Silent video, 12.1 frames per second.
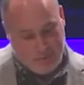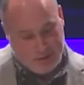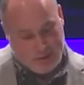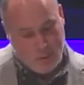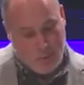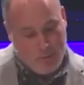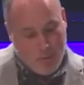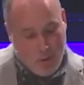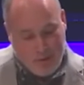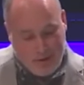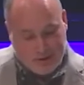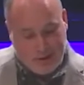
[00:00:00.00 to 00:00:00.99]
because in one
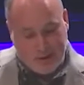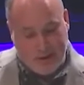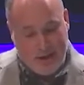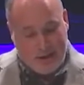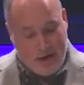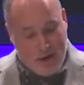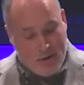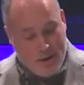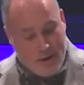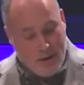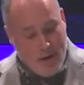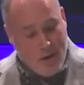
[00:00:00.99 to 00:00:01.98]
moment he says, hey,
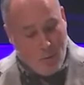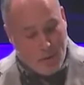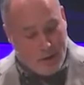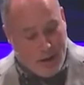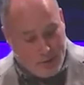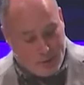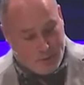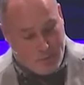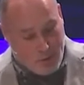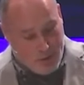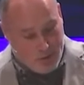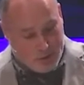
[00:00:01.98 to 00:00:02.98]
carry one another's
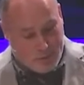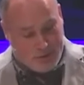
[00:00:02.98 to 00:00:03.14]
burdens,